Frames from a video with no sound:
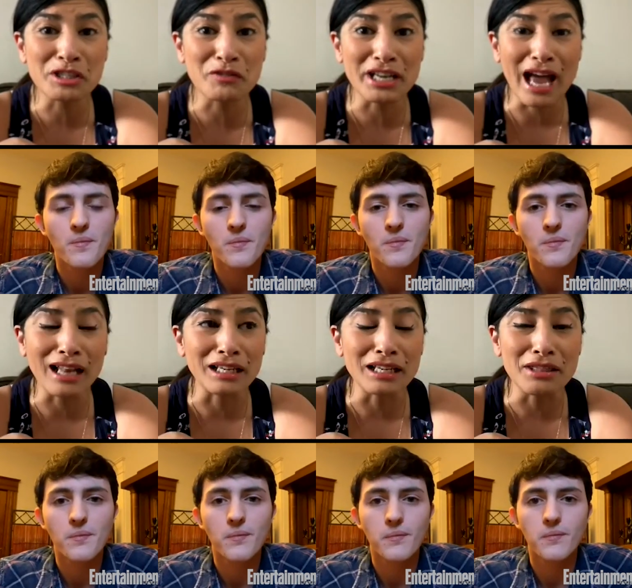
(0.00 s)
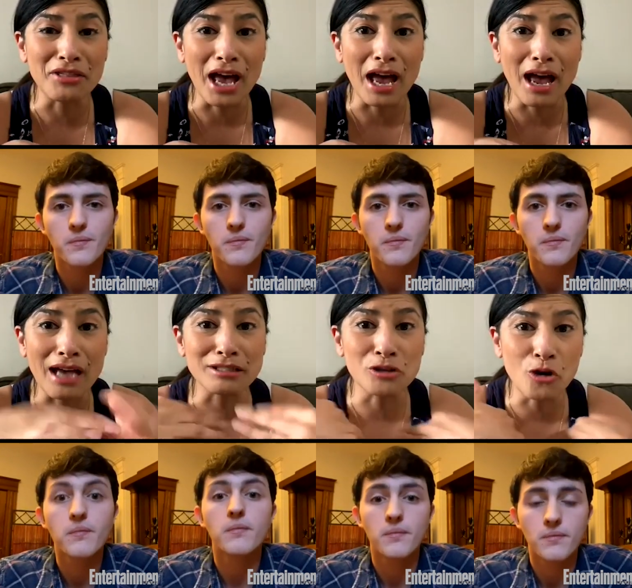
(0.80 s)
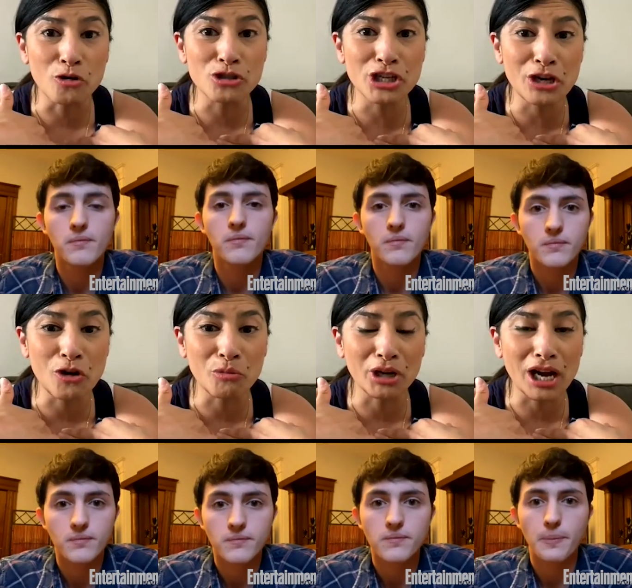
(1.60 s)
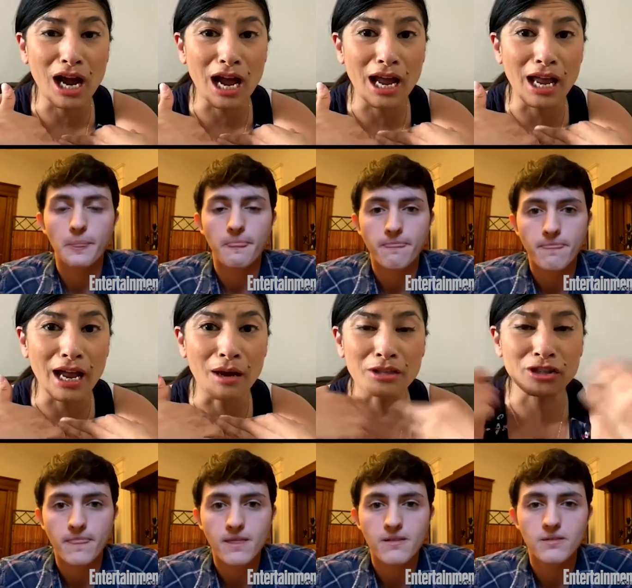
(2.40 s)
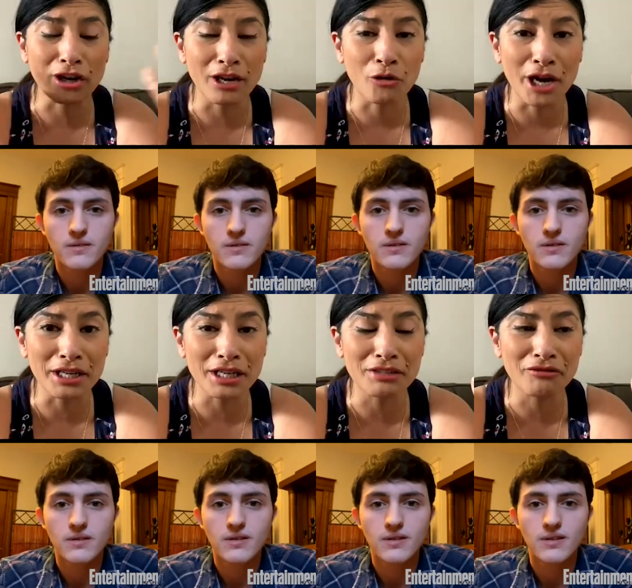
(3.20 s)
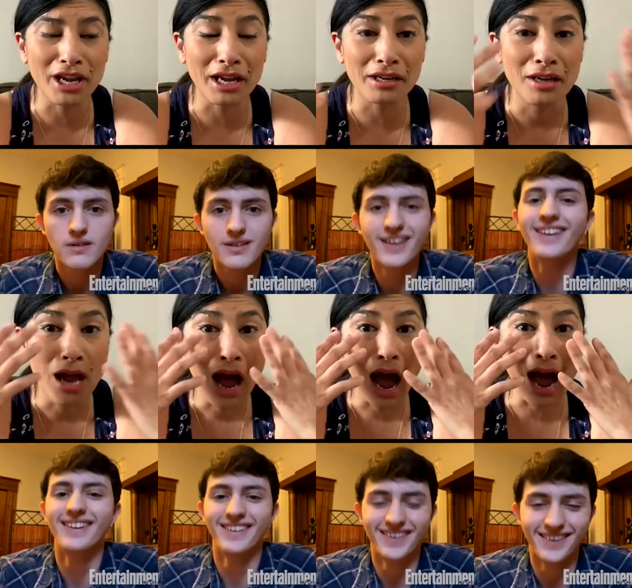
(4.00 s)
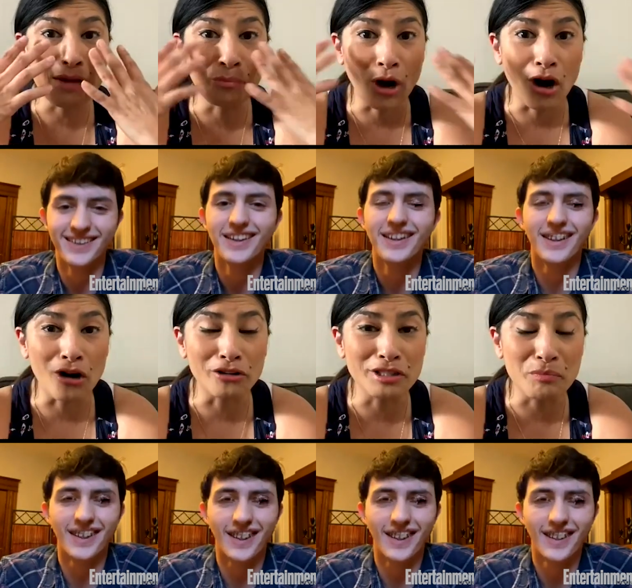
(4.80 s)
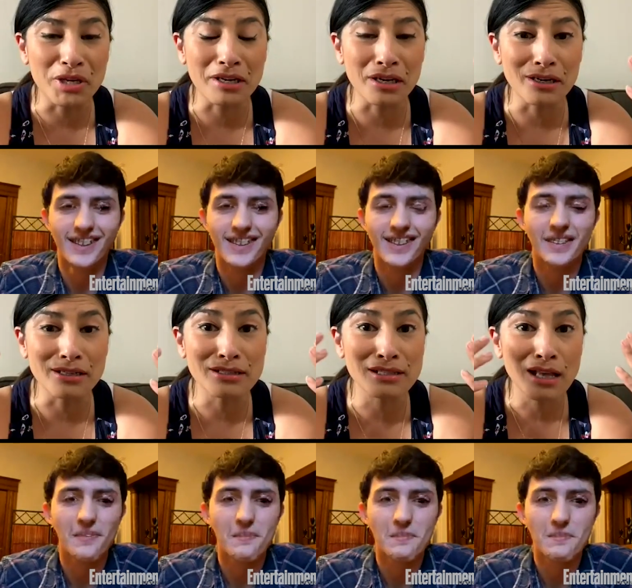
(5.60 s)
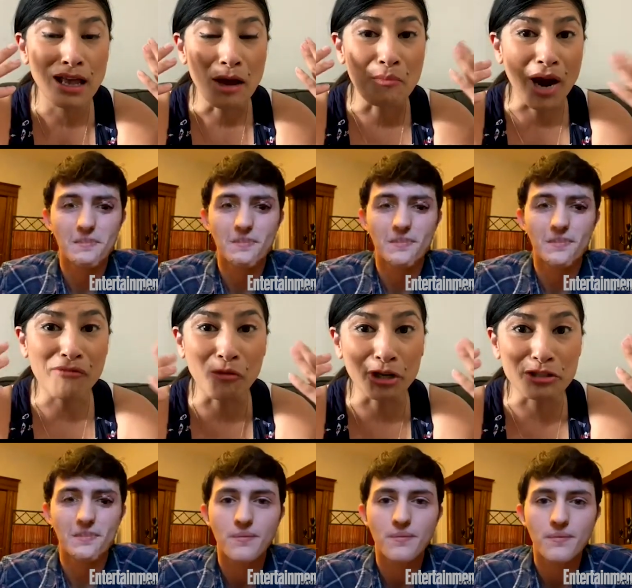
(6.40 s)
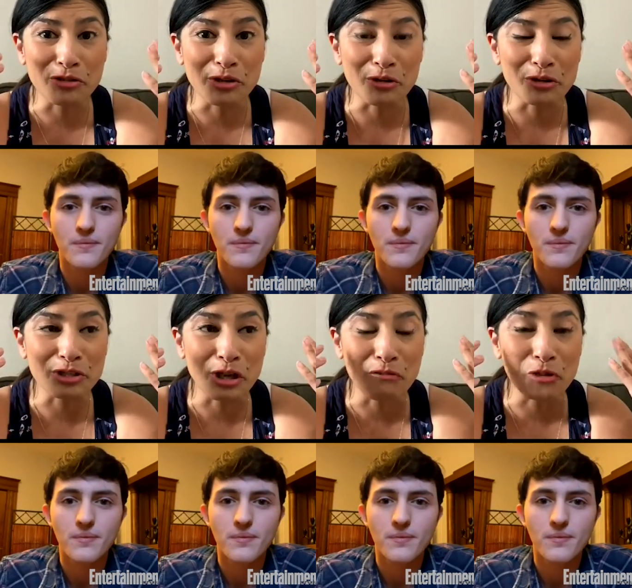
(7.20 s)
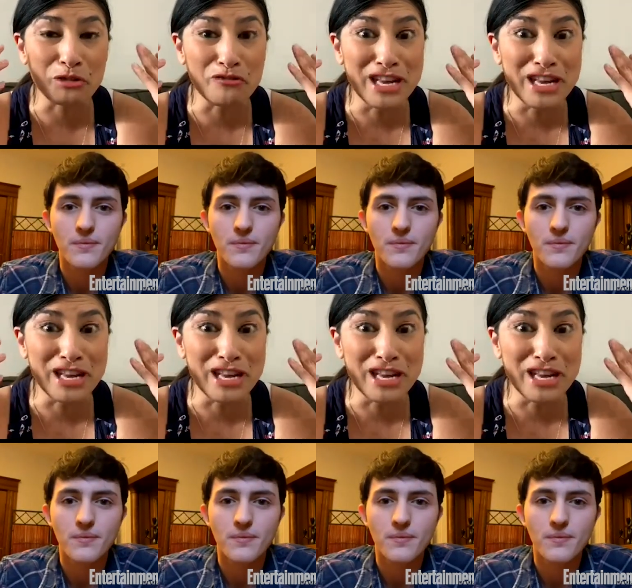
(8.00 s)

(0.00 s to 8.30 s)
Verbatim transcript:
Speaker 1: this finale that, as an OG Karate Kid fan, I bawled because my 42-year-old self would have